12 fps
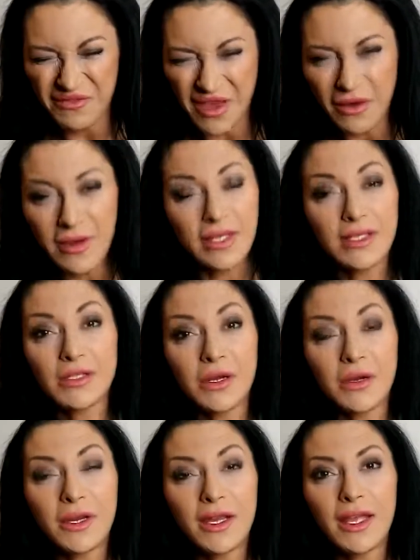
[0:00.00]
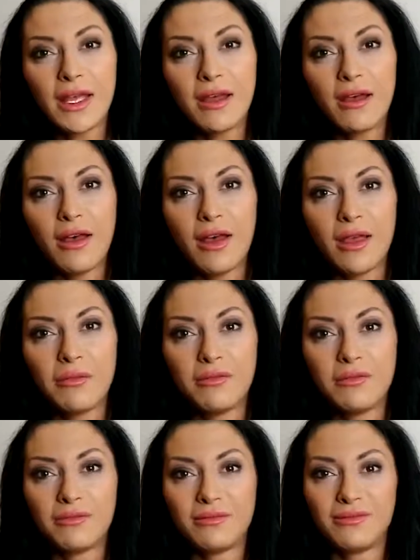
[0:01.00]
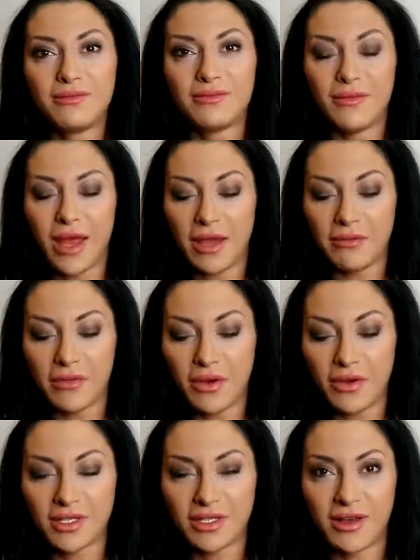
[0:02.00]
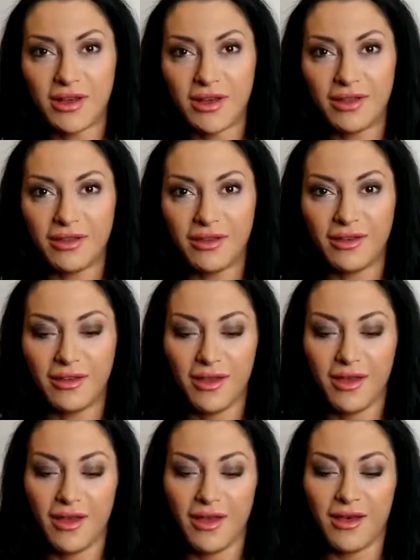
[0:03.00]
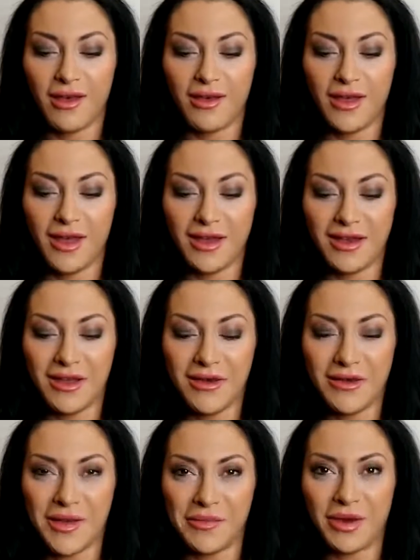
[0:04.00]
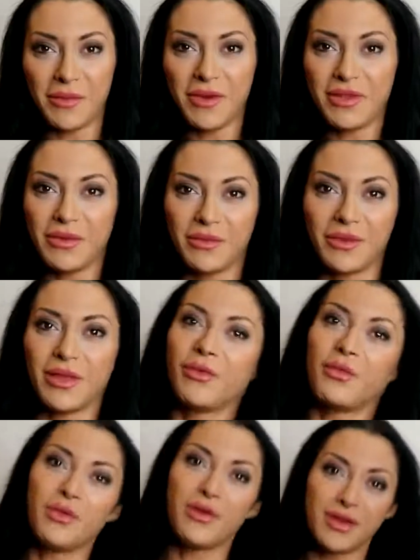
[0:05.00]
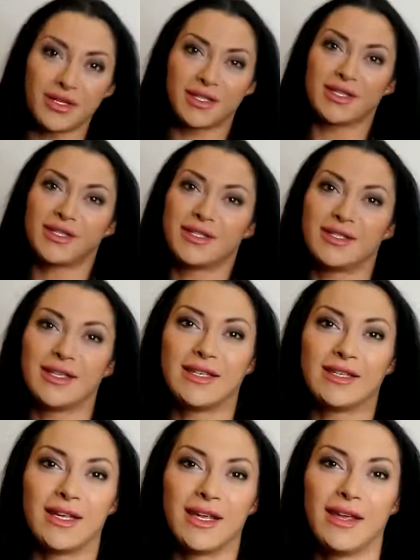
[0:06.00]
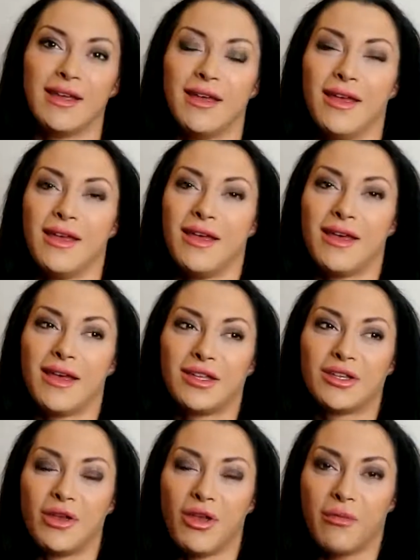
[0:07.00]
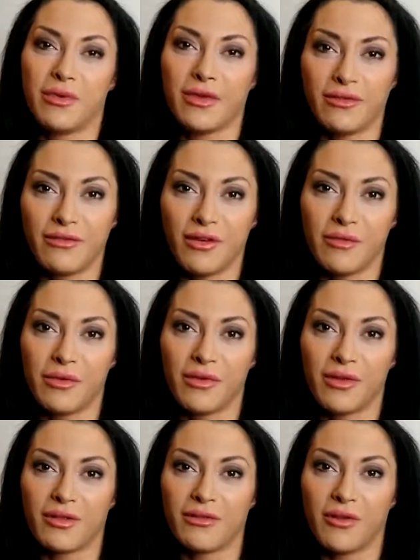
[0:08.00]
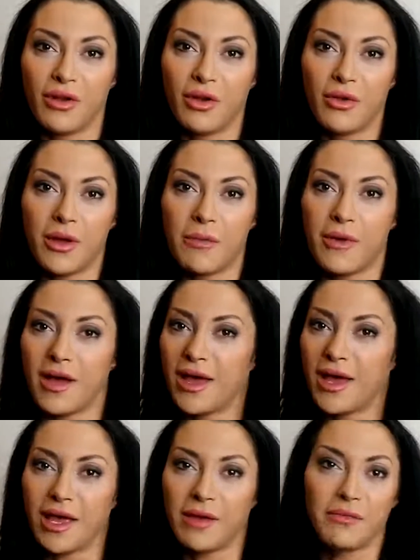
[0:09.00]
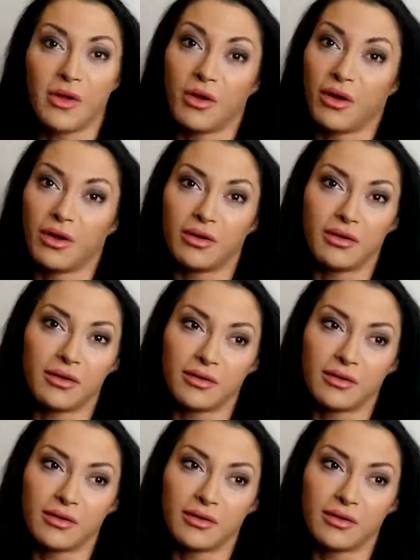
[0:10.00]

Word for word: Very sorry, I'm not either. I know, I'm probably in the worst city to not be a football follower, but I'm not.